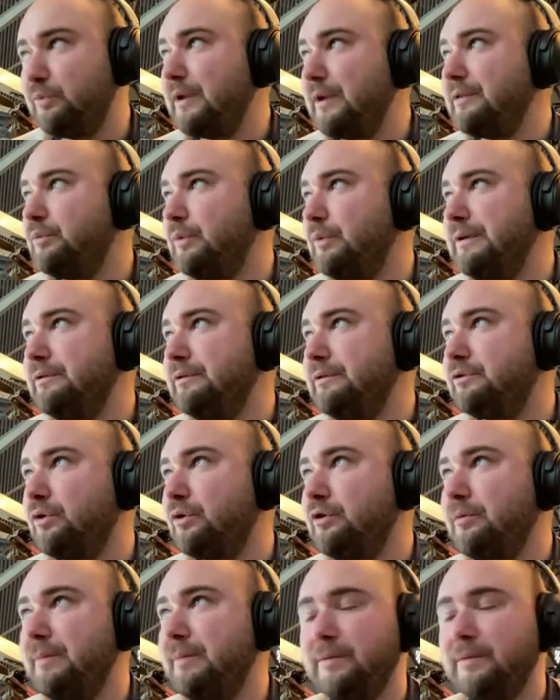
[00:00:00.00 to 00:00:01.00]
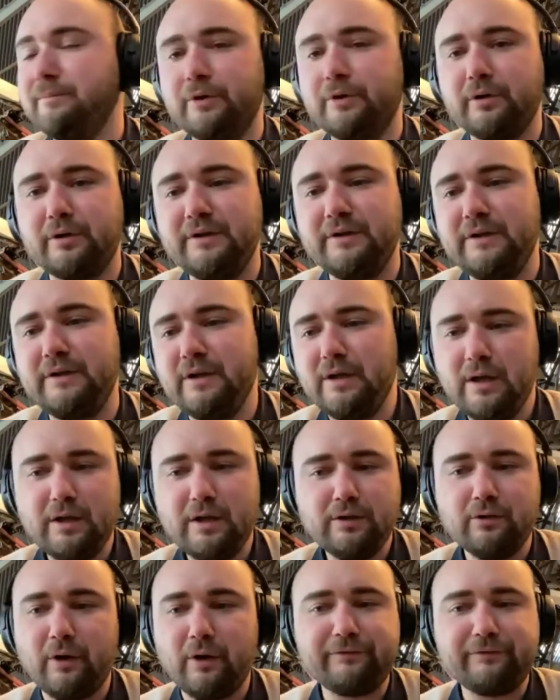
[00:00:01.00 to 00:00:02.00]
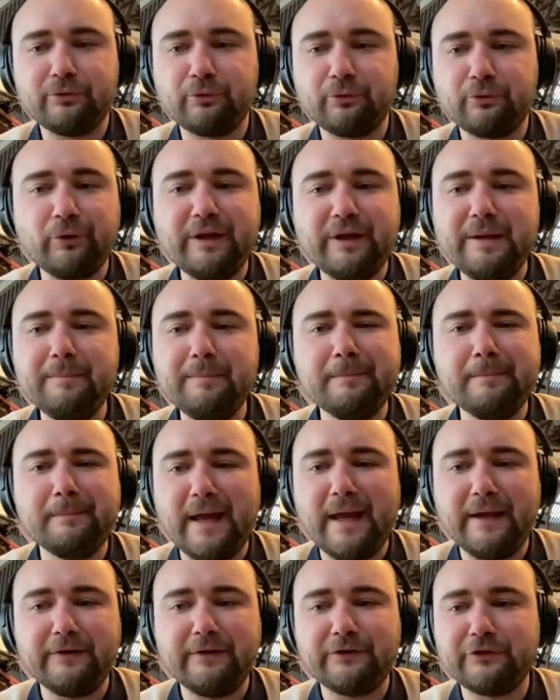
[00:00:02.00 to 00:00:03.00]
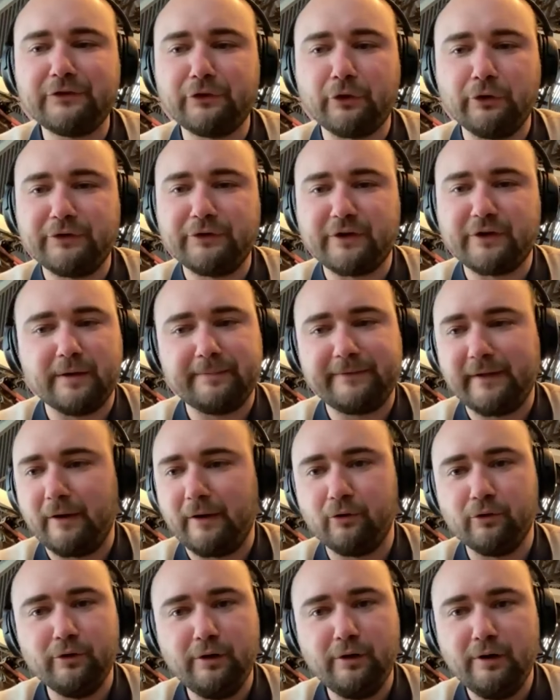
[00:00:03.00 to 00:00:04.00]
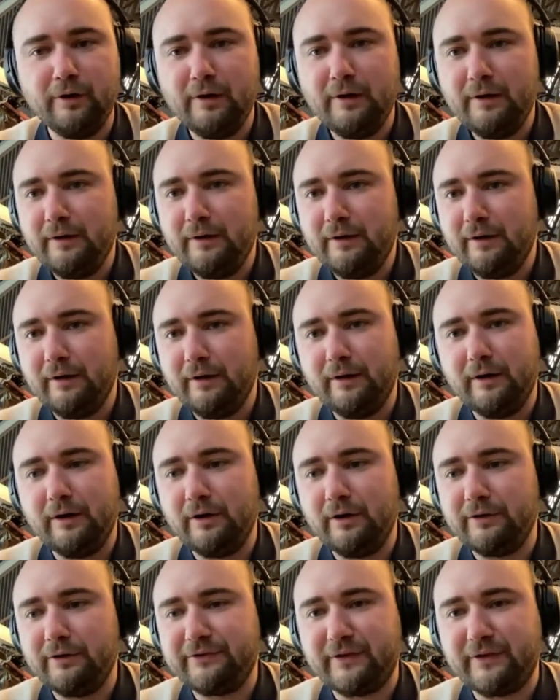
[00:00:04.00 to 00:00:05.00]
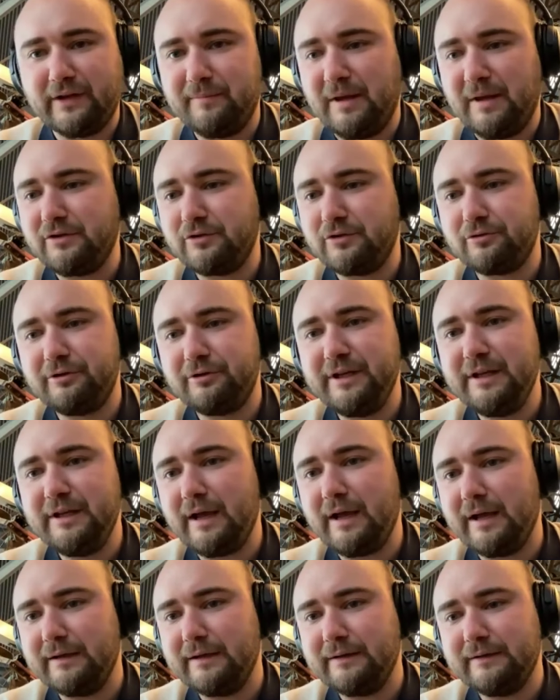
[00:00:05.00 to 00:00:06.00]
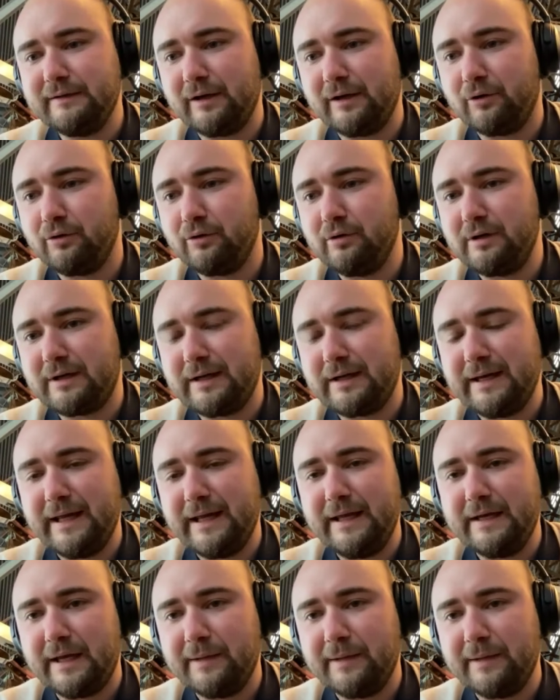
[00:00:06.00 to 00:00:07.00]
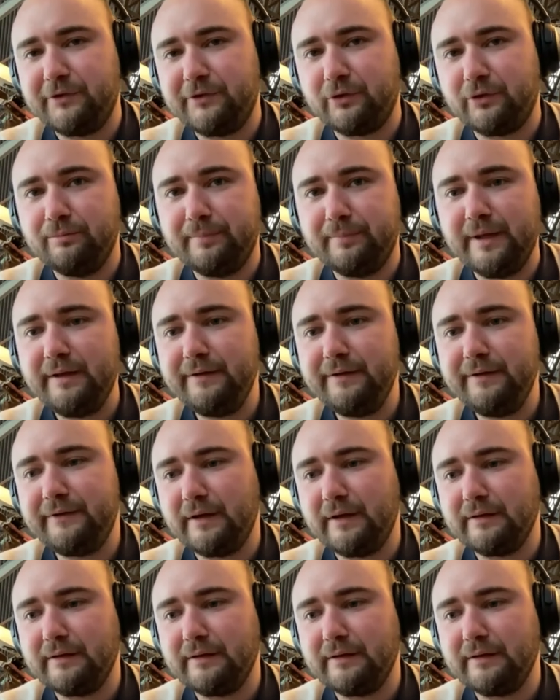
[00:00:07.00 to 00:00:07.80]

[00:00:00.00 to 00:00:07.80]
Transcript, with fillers: When when you talk about Burgundy, you have three main soil types. They're all uh, uh, sedimentary and they're all clay limestone based.